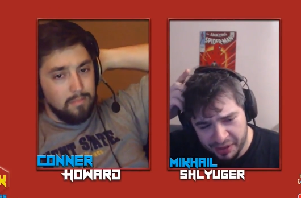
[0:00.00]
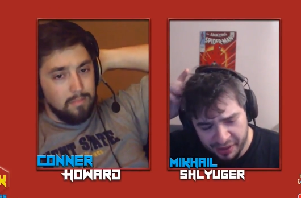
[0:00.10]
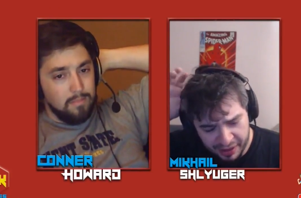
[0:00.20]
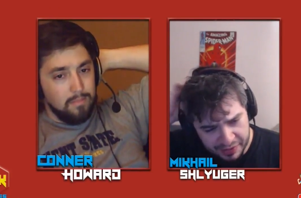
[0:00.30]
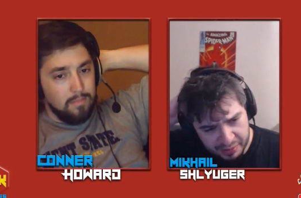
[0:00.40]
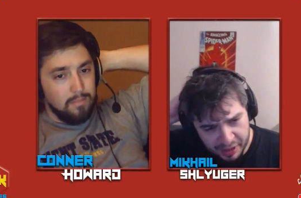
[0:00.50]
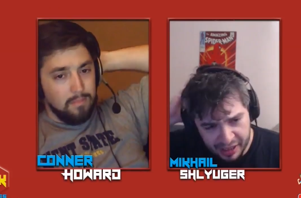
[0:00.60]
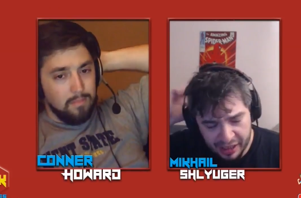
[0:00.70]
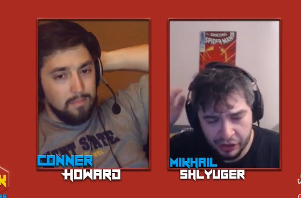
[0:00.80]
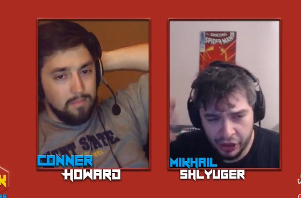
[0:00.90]
Speaker 1: me think of
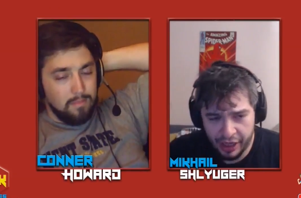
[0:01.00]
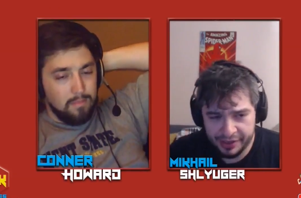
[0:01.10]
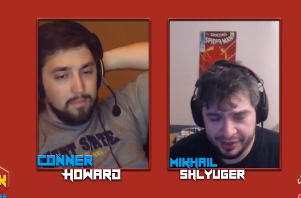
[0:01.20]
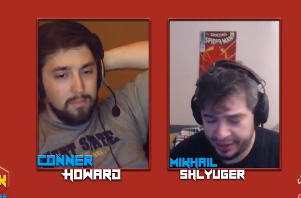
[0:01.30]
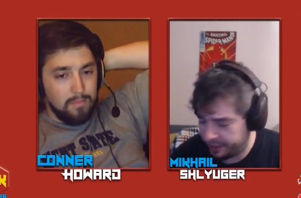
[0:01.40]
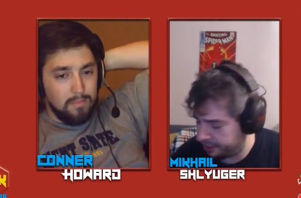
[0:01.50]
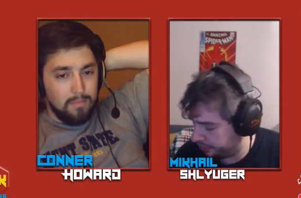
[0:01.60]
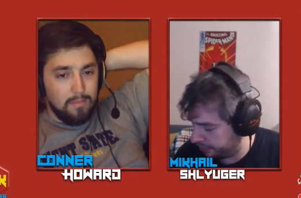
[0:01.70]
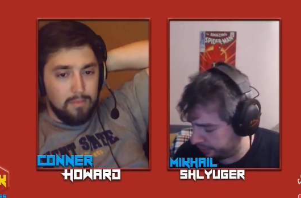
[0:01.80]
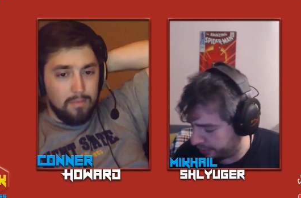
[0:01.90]
something that Jay
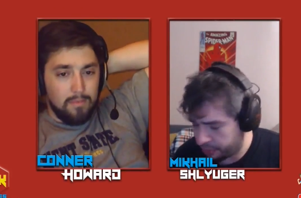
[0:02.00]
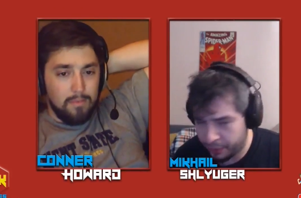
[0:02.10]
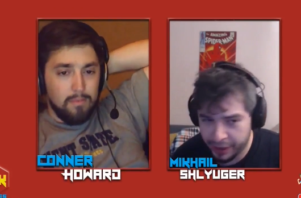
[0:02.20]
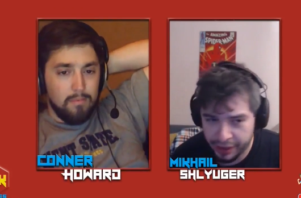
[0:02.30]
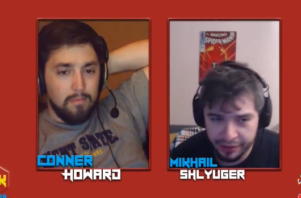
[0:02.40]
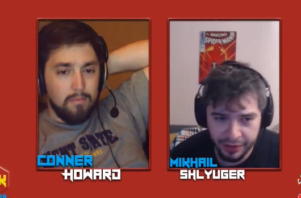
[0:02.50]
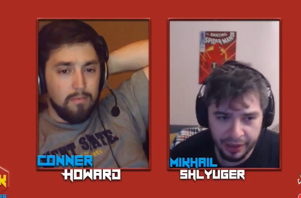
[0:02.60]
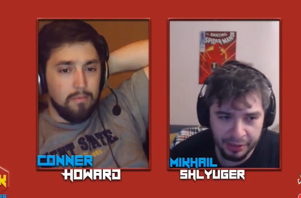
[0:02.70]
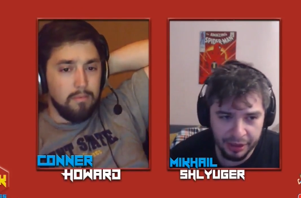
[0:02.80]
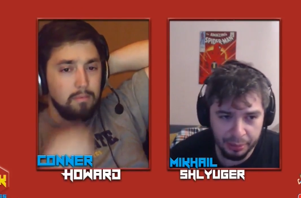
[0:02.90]
said the other week
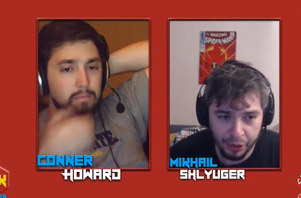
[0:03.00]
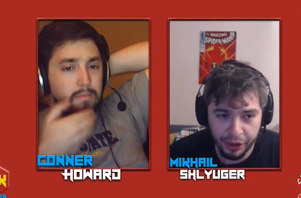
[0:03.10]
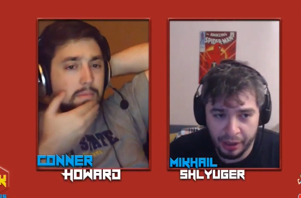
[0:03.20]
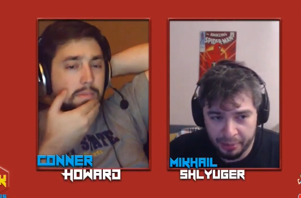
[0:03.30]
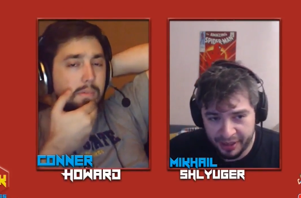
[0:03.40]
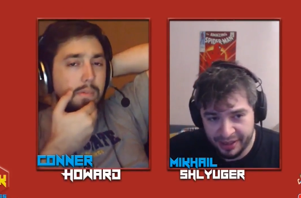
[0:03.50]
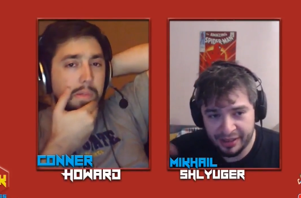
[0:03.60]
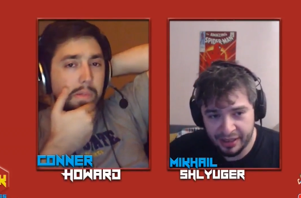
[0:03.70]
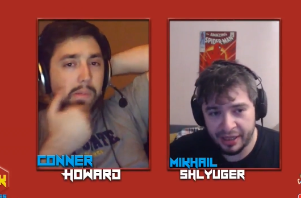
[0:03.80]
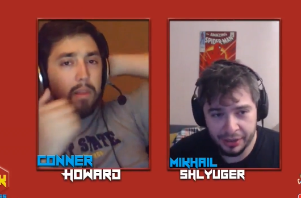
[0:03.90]
that I'm going to bring up
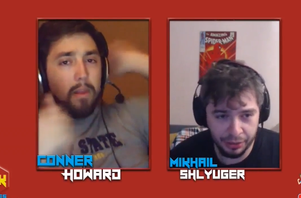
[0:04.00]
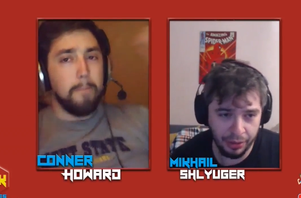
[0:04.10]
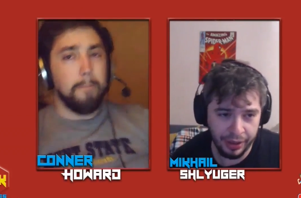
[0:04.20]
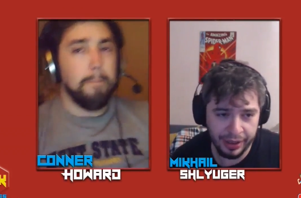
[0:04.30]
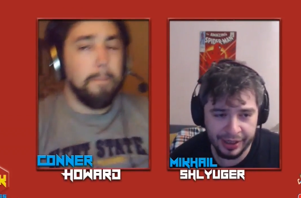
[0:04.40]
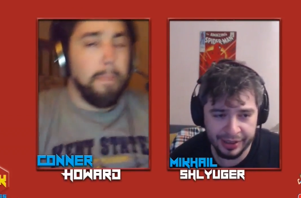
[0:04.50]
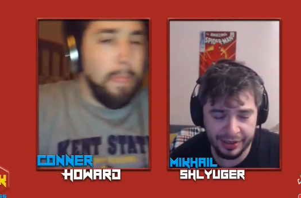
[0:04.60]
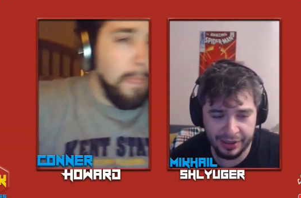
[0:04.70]
in the next story because